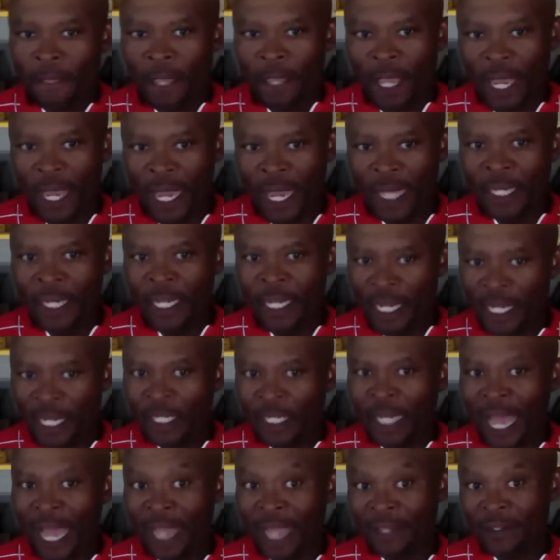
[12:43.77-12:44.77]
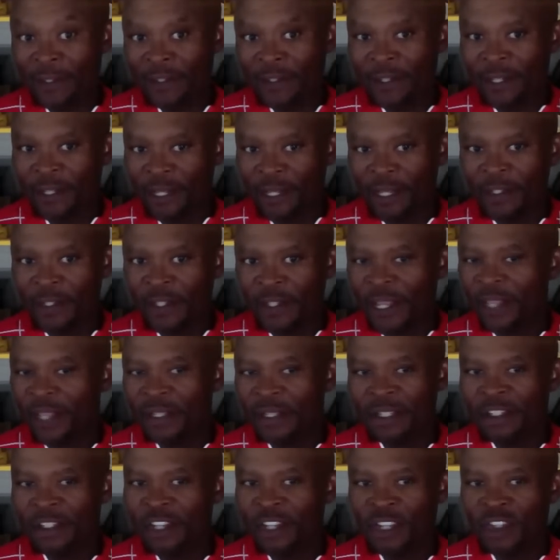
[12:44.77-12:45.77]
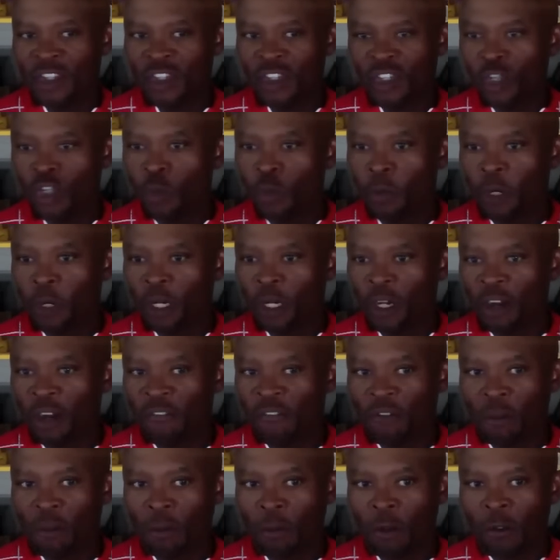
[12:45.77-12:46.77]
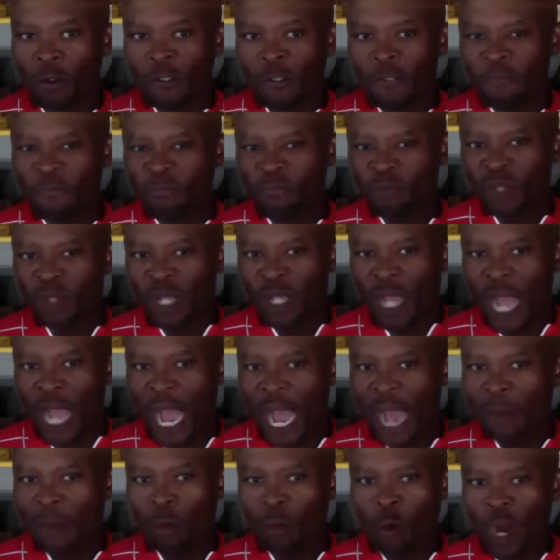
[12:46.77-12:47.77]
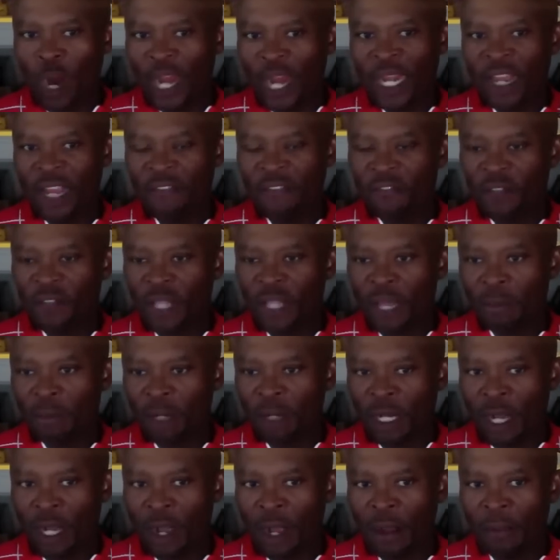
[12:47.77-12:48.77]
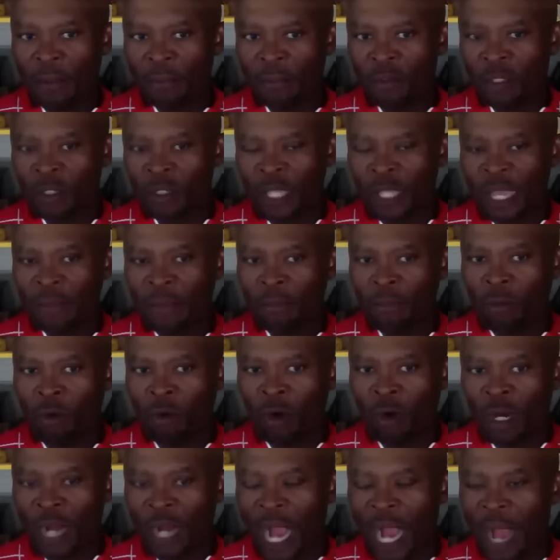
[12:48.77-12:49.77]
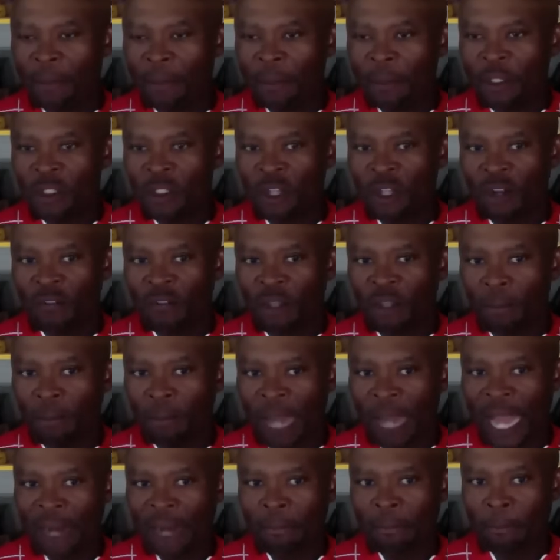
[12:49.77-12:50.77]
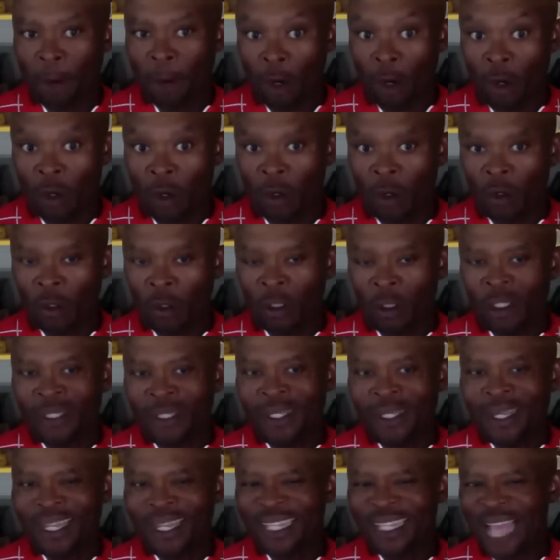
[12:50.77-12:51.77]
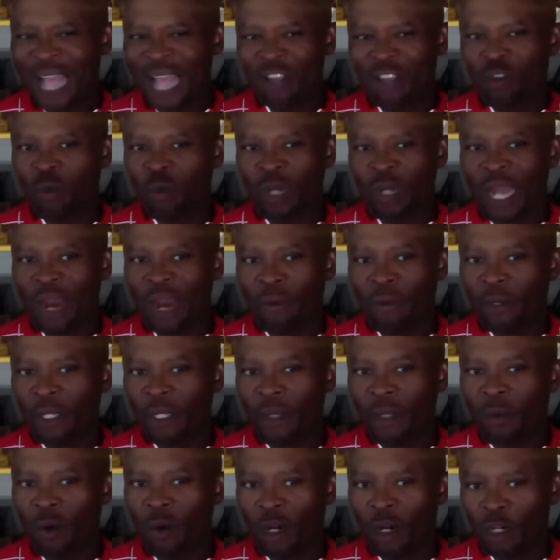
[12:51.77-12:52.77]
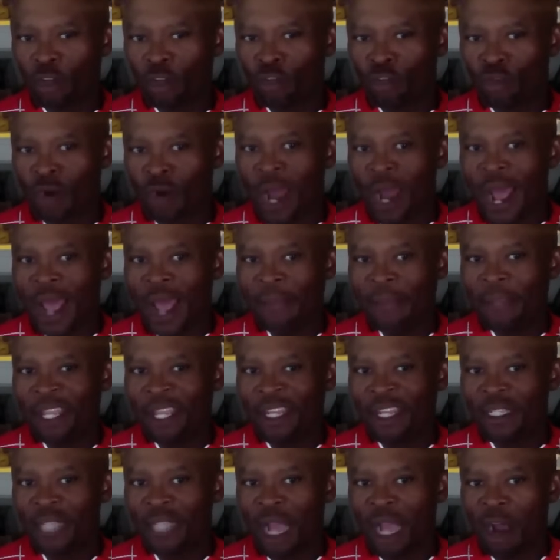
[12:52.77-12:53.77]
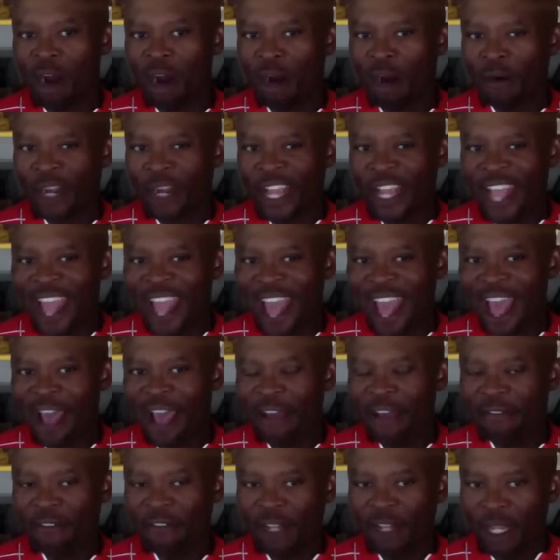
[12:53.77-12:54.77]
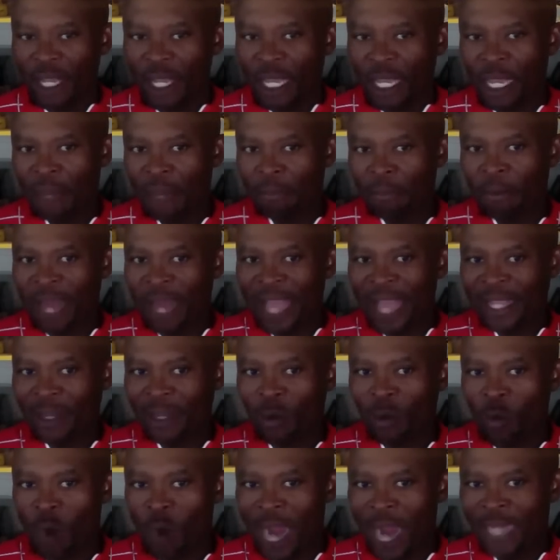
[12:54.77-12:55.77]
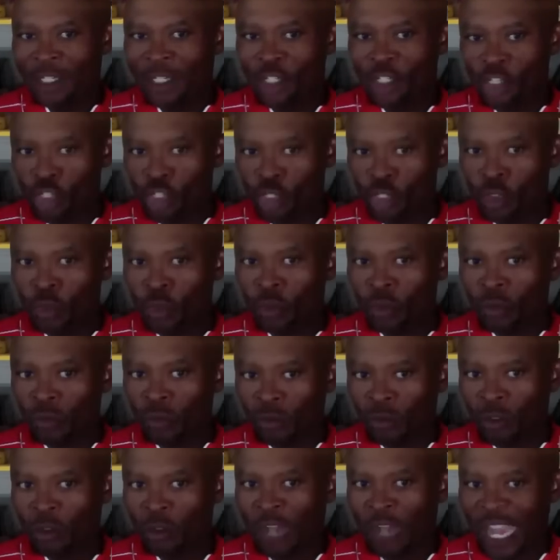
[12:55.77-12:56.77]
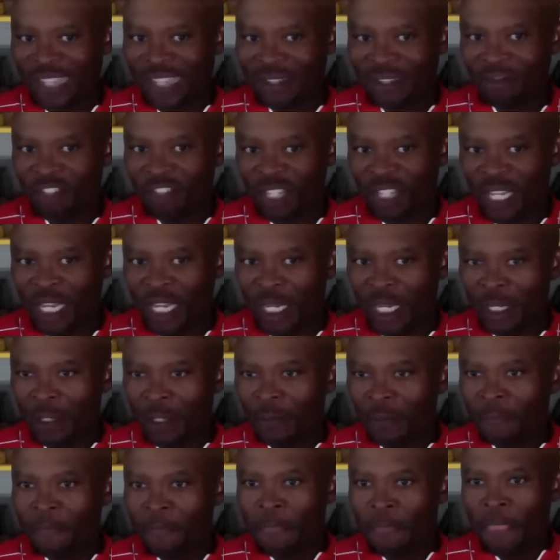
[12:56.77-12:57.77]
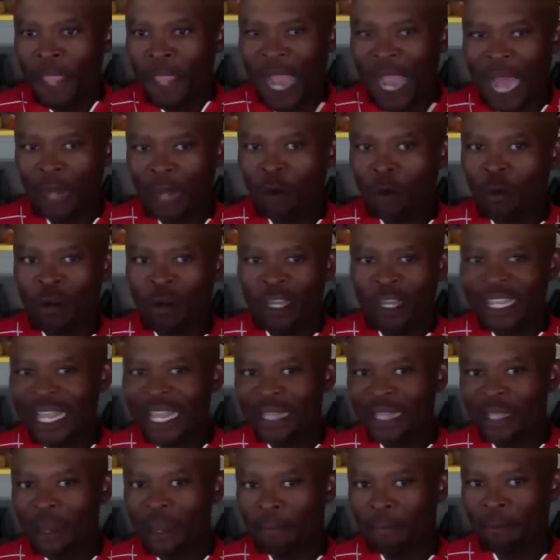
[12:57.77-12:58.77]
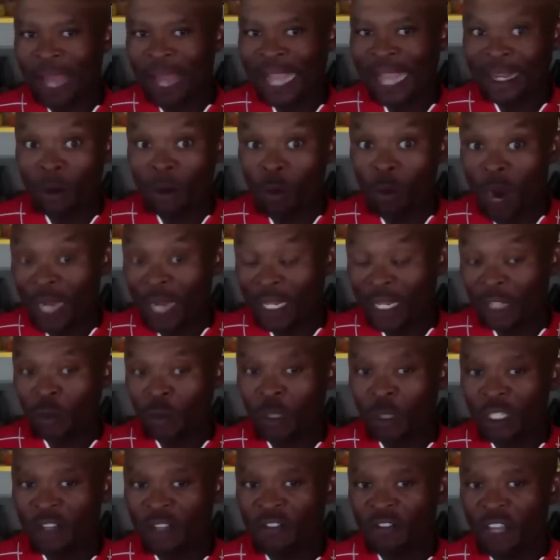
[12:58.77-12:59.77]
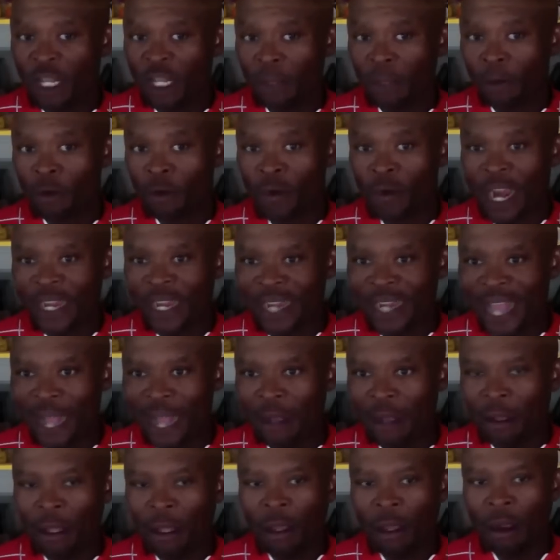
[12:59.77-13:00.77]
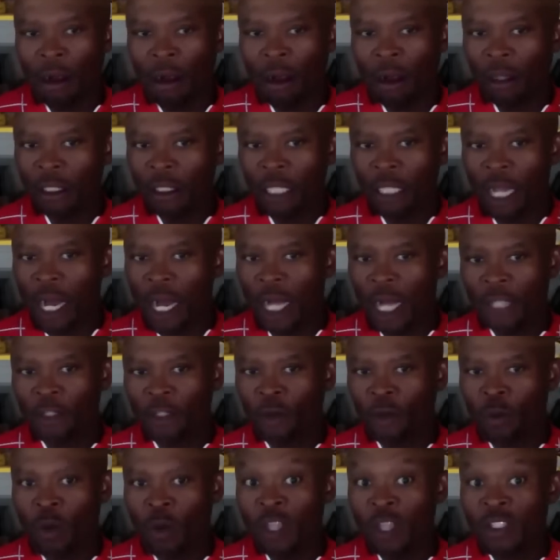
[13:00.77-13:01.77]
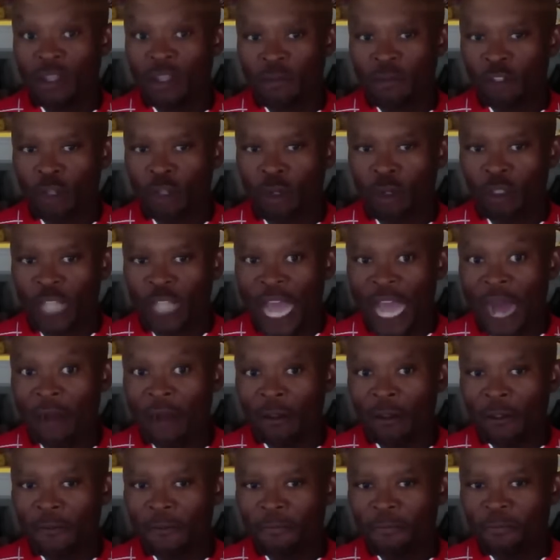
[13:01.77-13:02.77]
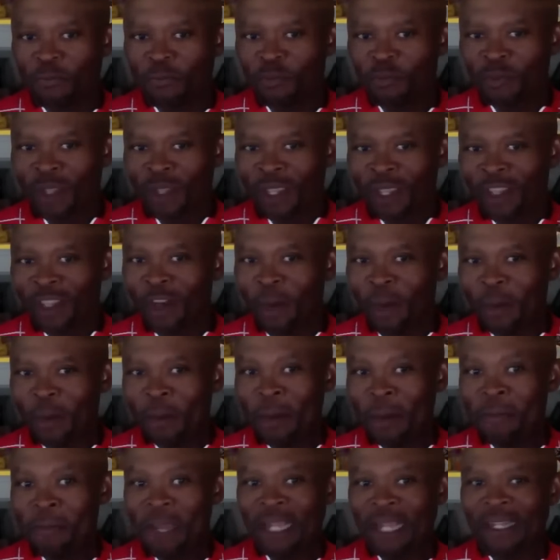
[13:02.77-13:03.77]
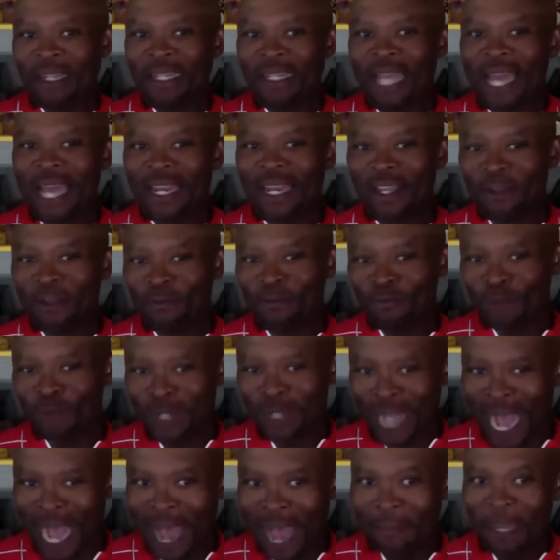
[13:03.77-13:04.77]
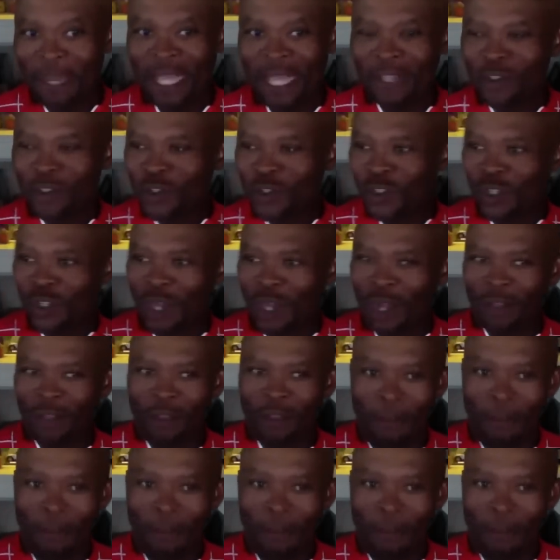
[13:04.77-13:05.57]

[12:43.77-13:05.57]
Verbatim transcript: and he likes. He says it's just super comfortable. I'm waiting for them to come to get more copies of the Black Pearl that's what I really want to try because I already have a black and white shoe you guys have seen. I don't want to get their black and white. That's what's available right now. All the other ones have sold out. You know, people make a lot of comments on the